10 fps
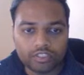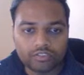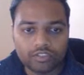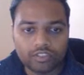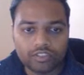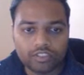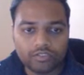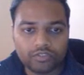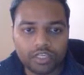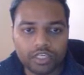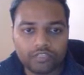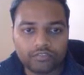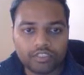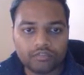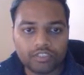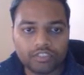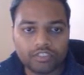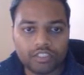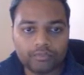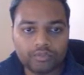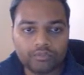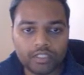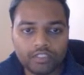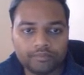So this is how I have given a shape to my